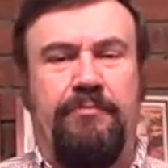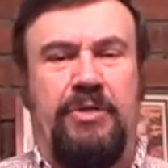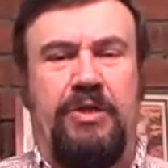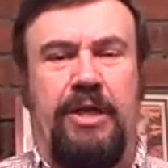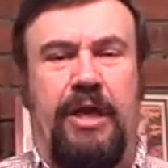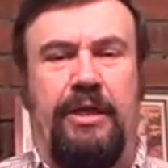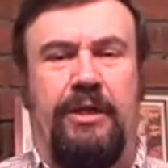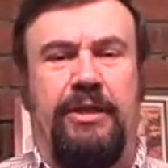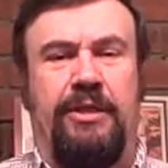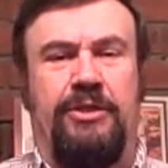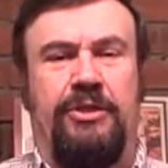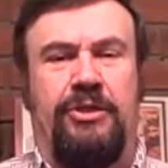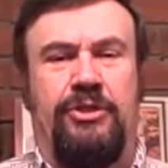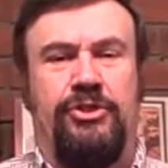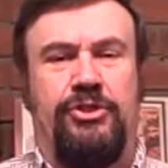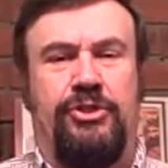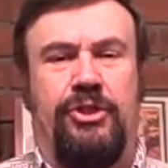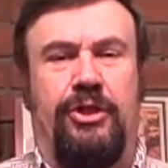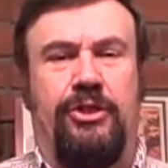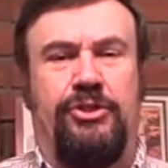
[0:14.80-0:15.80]

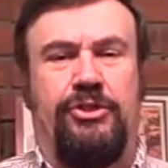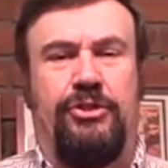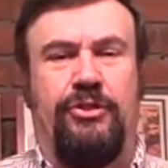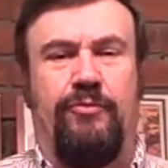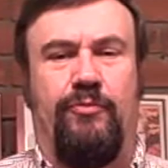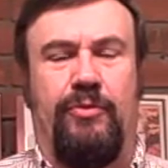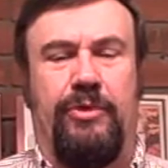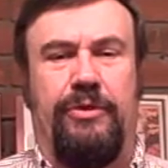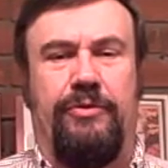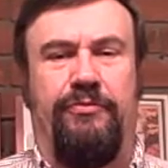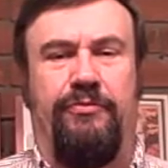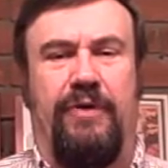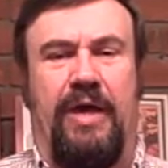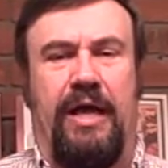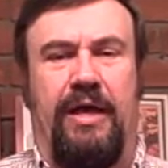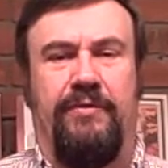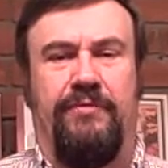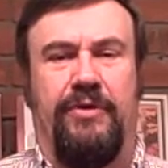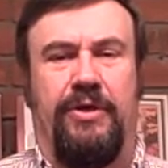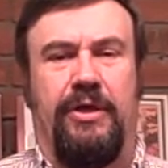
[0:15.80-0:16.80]
conjunction with
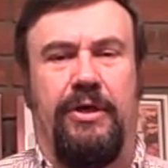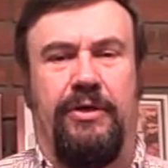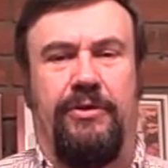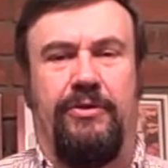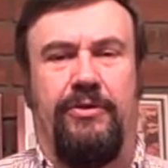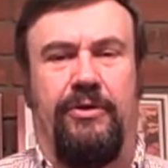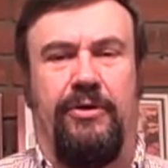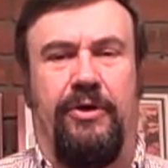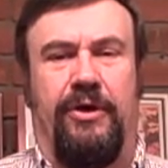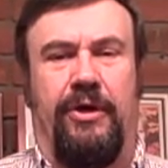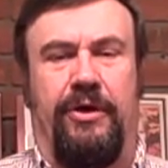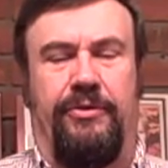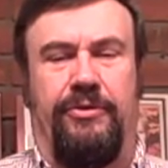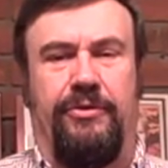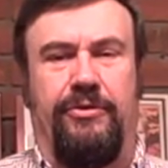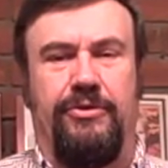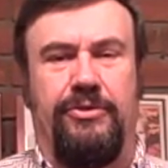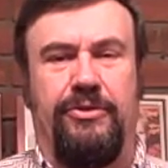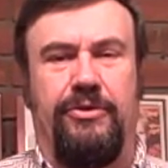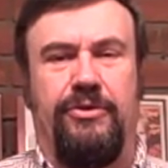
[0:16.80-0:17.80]
5 other
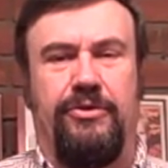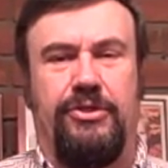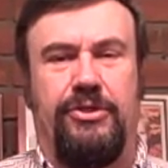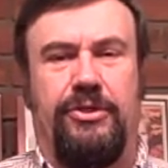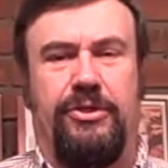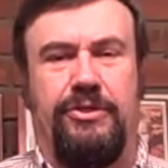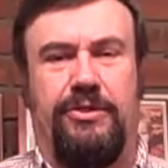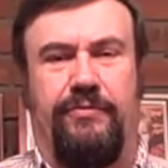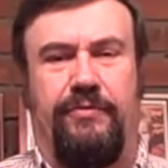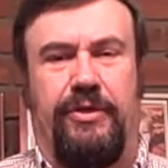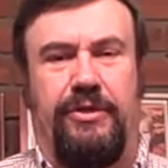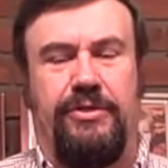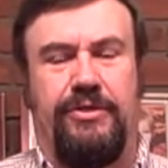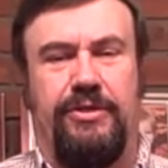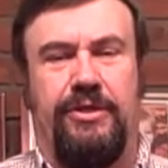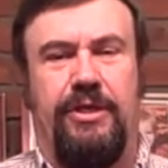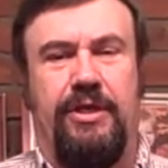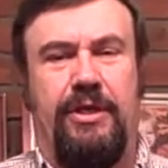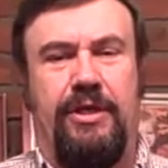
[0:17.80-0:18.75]
authors, so there's 6 of us.